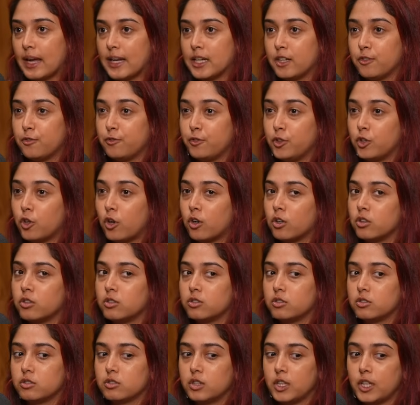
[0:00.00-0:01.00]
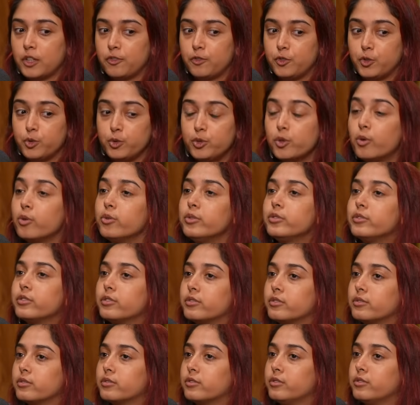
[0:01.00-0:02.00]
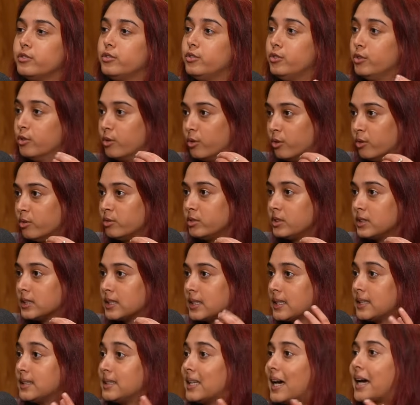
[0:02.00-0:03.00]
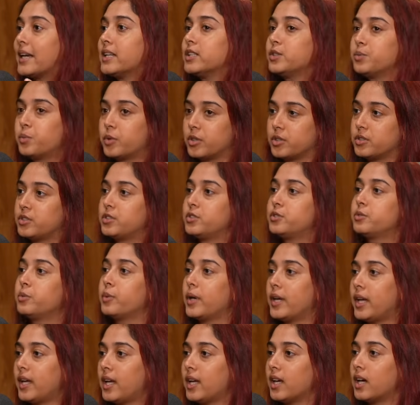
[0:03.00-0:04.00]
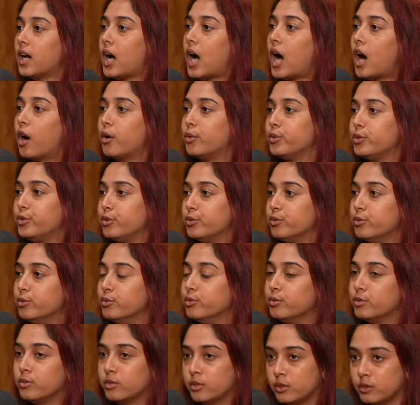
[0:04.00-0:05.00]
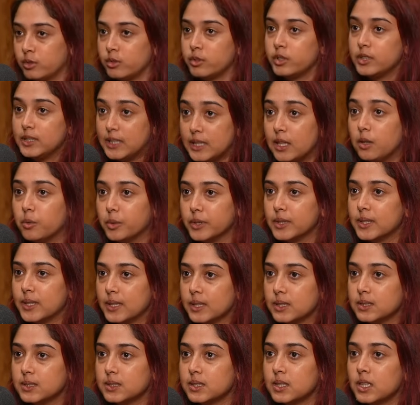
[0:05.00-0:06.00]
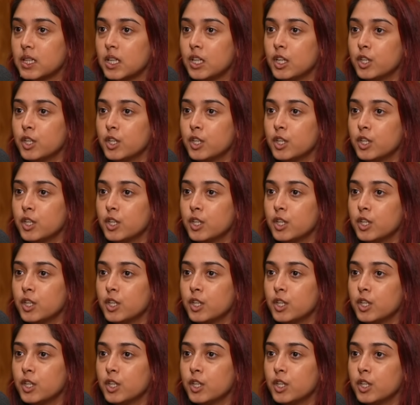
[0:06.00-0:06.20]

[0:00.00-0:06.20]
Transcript: And if you don't know, then that is what is swaying how you deal with things.